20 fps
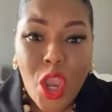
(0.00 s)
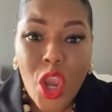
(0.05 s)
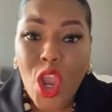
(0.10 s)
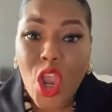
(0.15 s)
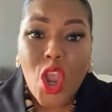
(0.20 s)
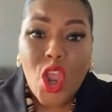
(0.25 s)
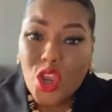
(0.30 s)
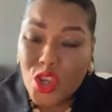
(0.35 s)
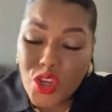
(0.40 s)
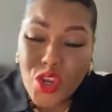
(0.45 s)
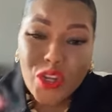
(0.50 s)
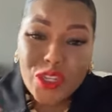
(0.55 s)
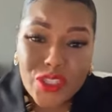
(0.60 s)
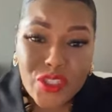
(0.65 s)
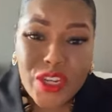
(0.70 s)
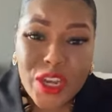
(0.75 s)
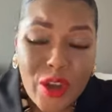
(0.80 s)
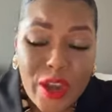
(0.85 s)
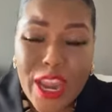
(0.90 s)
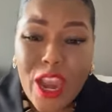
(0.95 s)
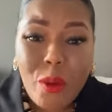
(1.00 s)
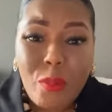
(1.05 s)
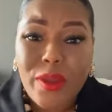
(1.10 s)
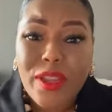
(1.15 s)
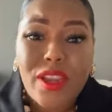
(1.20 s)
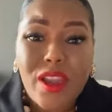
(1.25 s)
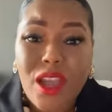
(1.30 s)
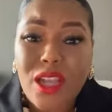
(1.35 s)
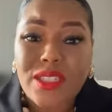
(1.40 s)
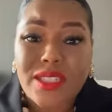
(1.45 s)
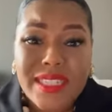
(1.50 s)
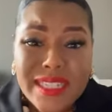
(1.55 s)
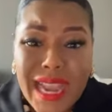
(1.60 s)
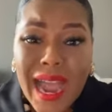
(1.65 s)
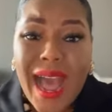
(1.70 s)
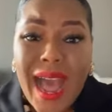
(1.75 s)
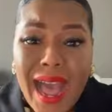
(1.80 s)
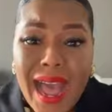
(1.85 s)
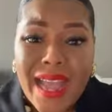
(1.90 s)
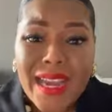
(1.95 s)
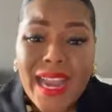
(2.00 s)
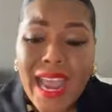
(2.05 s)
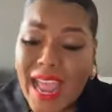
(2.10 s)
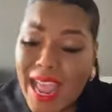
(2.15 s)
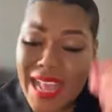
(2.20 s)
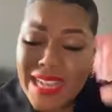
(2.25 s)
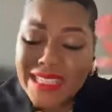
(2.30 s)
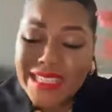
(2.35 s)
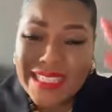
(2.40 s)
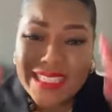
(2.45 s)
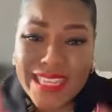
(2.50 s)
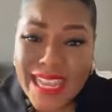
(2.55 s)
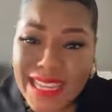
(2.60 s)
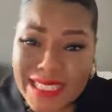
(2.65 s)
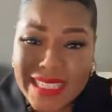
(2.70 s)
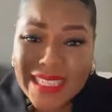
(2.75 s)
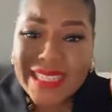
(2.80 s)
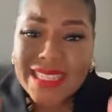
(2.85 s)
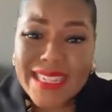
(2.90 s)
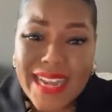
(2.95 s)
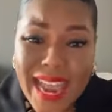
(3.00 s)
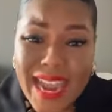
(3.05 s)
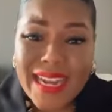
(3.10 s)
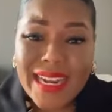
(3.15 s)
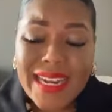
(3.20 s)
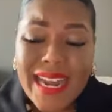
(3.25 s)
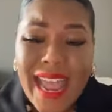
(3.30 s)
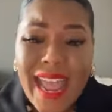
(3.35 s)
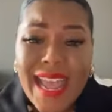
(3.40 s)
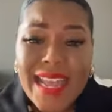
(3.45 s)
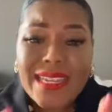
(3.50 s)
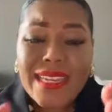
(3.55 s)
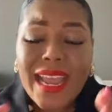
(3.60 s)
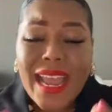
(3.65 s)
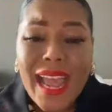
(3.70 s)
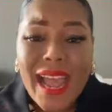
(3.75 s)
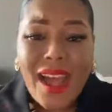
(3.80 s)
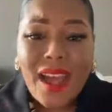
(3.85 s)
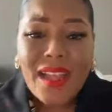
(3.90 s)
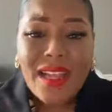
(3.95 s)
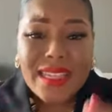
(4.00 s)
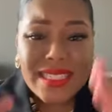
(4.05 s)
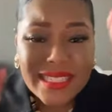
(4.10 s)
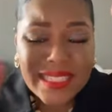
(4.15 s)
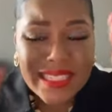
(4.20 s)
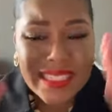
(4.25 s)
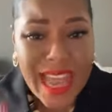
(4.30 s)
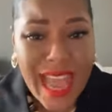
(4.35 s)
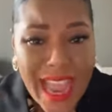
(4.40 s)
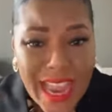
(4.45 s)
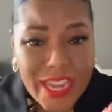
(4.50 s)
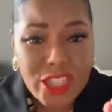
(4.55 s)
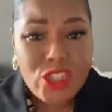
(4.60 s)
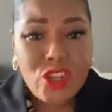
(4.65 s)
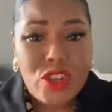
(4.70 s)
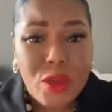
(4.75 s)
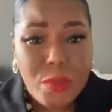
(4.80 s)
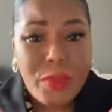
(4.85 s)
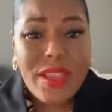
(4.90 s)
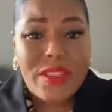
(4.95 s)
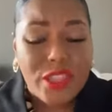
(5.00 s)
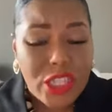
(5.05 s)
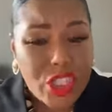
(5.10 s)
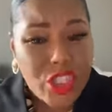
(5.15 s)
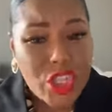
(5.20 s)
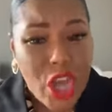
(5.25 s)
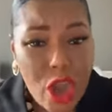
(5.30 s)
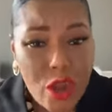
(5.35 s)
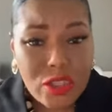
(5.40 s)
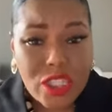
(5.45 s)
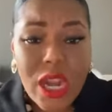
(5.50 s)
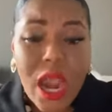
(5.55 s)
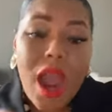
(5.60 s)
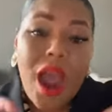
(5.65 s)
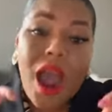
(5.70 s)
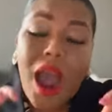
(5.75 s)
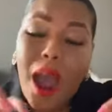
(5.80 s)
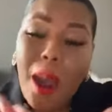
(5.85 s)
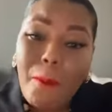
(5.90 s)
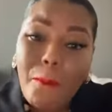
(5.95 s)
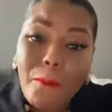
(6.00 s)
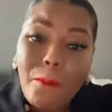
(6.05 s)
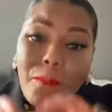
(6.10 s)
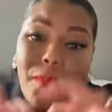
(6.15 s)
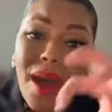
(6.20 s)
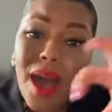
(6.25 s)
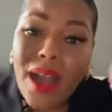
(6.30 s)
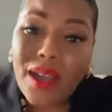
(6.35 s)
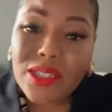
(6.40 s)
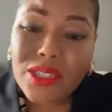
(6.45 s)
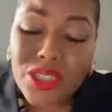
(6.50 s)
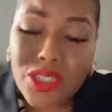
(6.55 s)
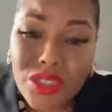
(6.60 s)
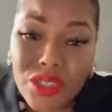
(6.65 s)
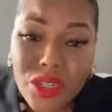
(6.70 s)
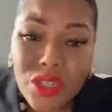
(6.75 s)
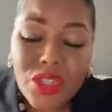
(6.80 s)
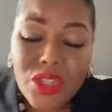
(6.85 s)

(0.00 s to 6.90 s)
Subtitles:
You're still here because God has designated and assigned you to be the church amongst your